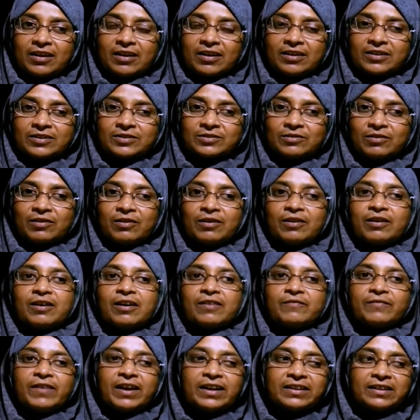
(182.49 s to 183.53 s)
So,
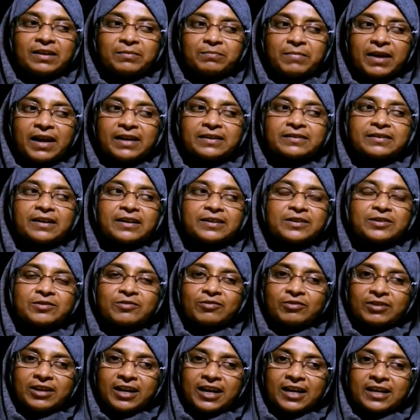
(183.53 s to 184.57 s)
when the magnet
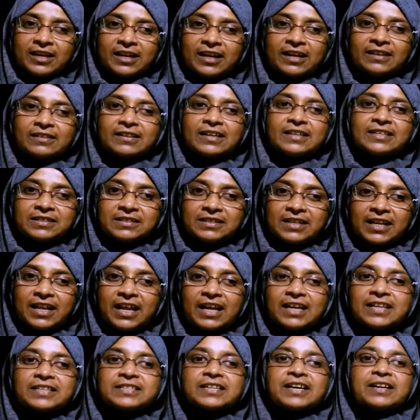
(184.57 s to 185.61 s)
rotating, the
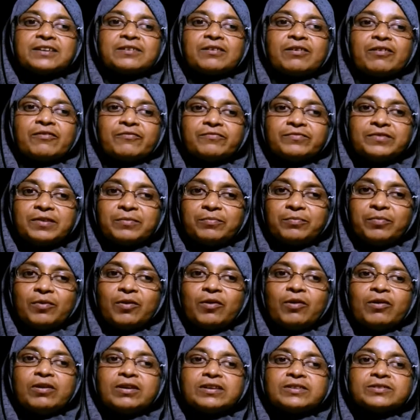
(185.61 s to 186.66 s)
direction of the
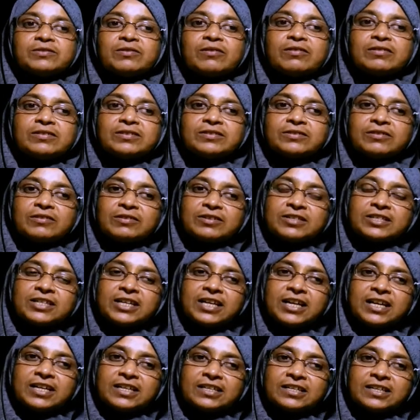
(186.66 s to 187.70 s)
poles also
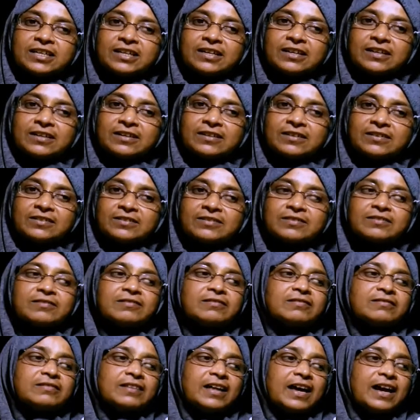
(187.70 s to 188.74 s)
changing, so
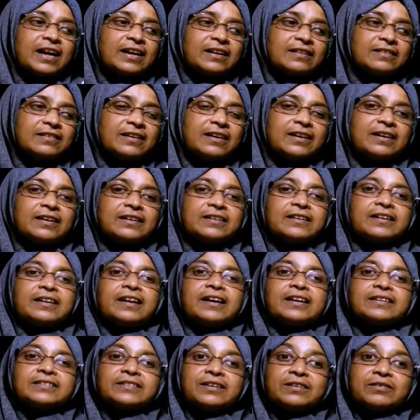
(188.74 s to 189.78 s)
that the
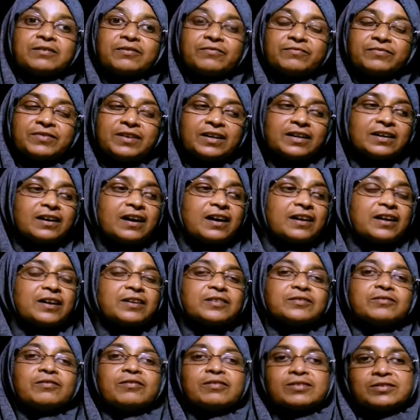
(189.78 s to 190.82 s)
direction of the current
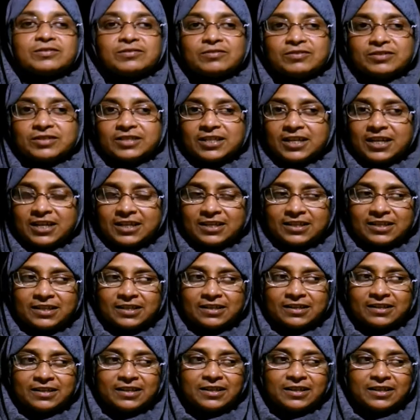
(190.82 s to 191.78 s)
also changing.